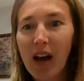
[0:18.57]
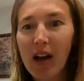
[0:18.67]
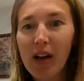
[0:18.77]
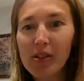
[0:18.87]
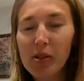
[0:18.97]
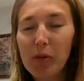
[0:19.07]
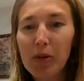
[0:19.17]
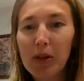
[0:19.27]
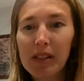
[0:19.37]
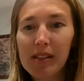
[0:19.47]
I'll also be
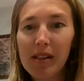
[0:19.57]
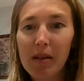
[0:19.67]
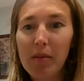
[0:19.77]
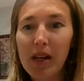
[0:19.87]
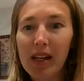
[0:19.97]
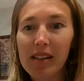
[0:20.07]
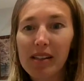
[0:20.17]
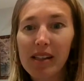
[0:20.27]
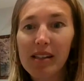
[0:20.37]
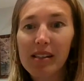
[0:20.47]
putting this on my
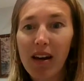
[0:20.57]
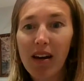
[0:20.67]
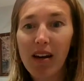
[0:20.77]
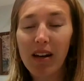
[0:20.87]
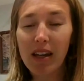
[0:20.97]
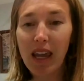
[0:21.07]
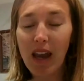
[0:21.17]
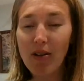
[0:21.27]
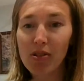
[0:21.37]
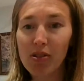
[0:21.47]
Seesaw
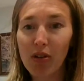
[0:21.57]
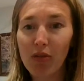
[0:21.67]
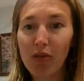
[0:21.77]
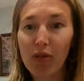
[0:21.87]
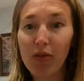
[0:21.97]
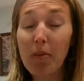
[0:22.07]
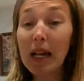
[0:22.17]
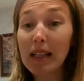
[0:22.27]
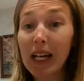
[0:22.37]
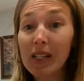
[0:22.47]
account, so if you're from
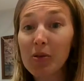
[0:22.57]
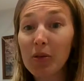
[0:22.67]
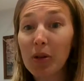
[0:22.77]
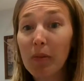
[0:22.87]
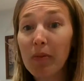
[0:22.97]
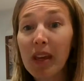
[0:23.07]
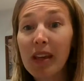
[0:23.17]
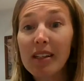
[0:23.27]
my classroom,